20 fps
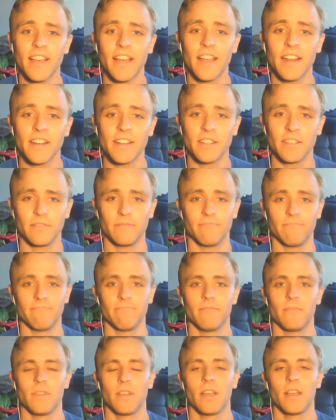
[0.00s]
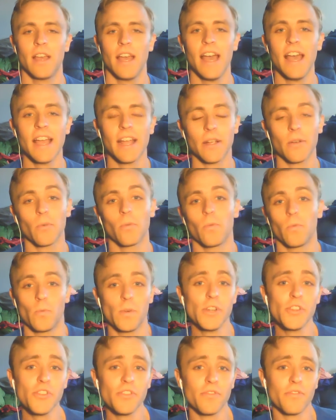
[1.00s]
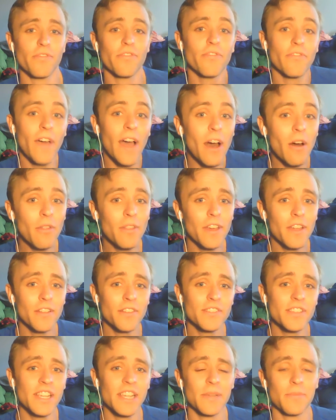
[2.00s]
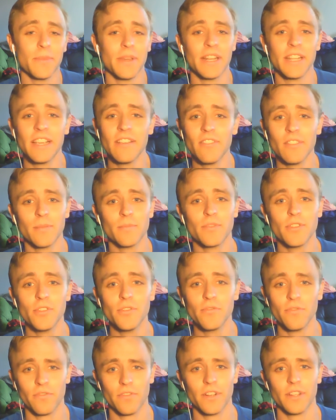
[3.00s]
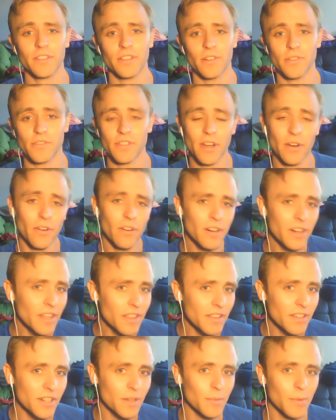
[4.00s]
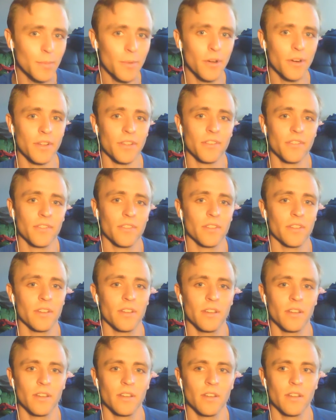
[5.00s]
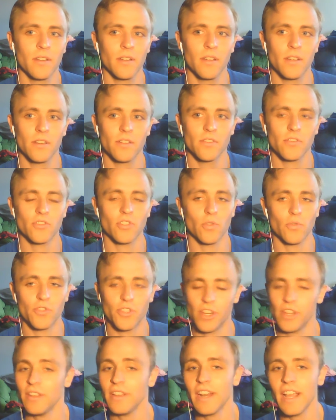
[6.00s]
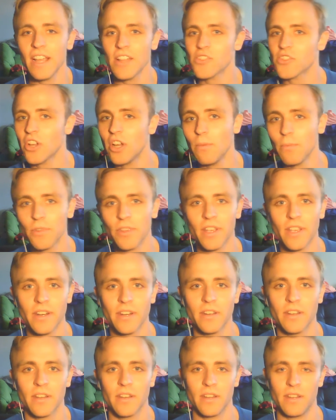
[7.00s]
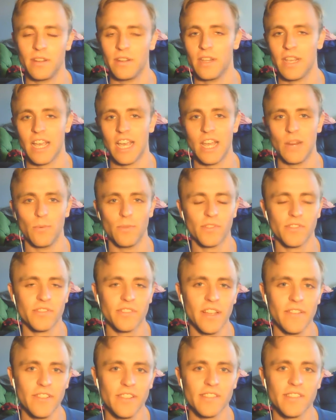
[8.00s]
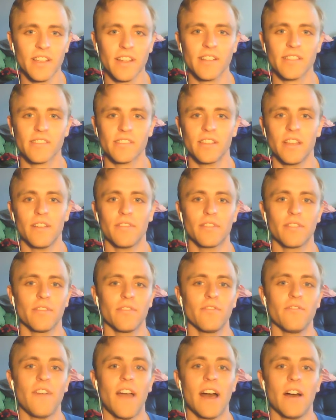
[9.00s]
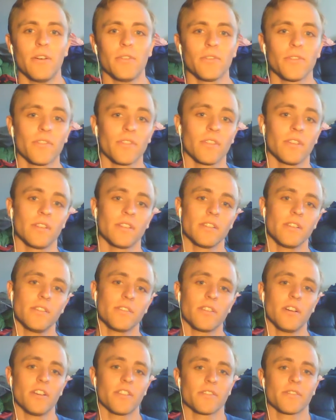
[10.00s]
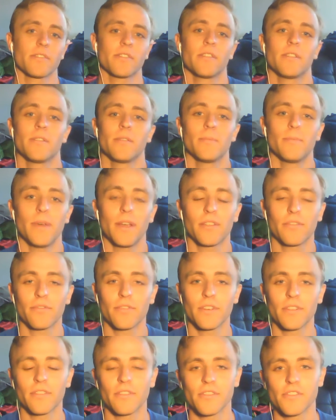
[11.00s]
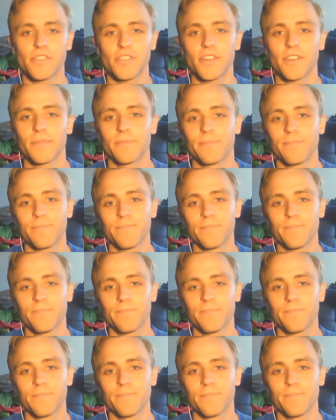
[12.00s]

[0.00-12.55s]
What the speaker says: that, heck, we should foul the other team and give them two free throws. They're already in the double bonus. So Jalen Hands comes in, and with 7 seconds left, fouls Utah's best free throw shooter.